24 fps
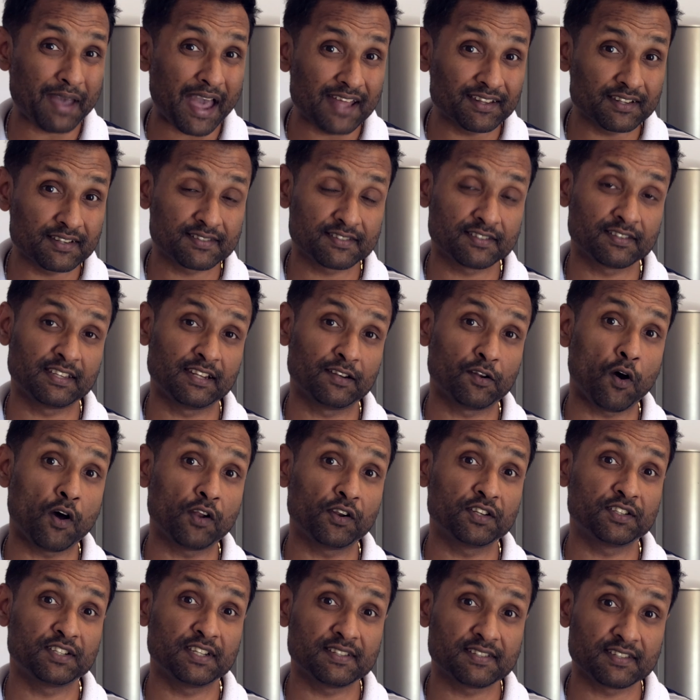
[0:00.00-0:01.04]
and a
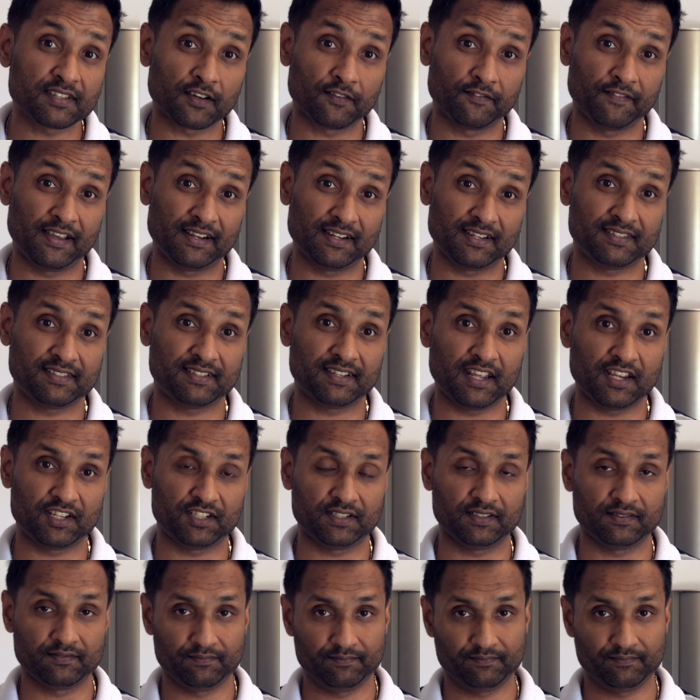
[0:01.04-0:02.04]
Synology surveillance station.